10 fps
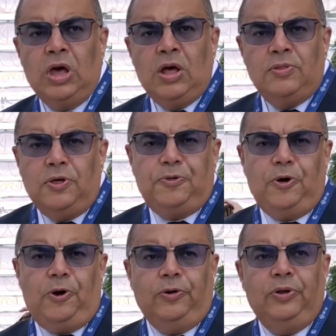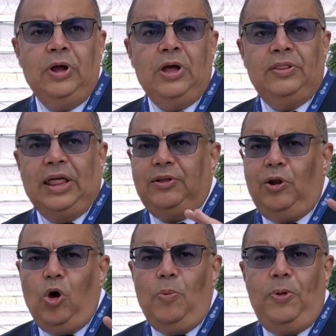The third, that
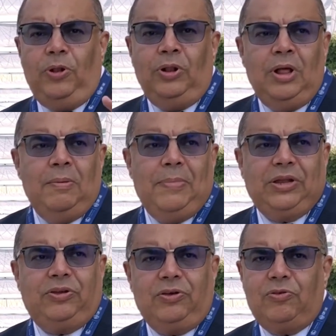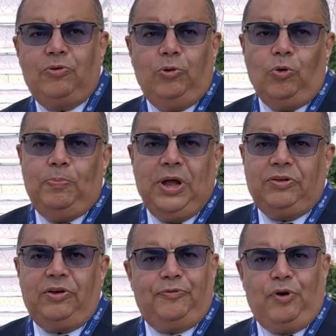global matters look better
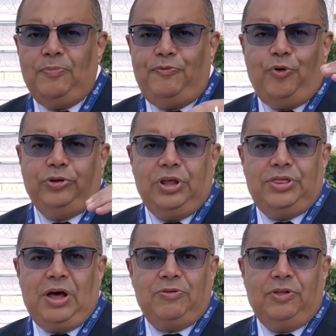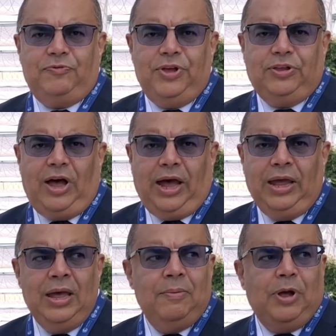from 40,000 feet high,
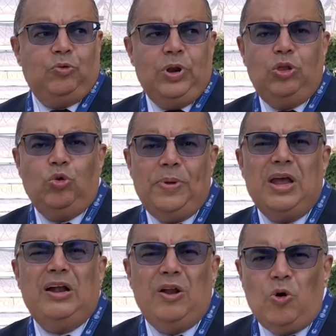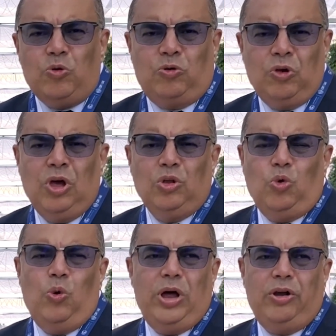but we need to be close to
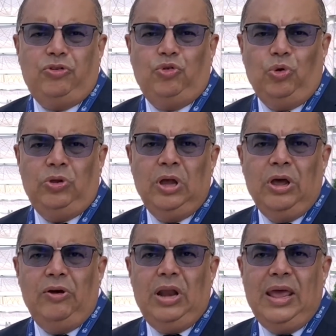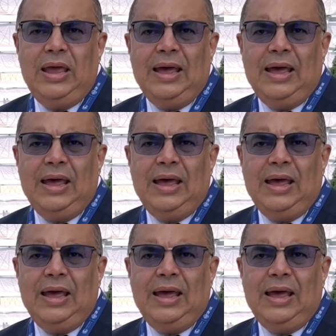where it should really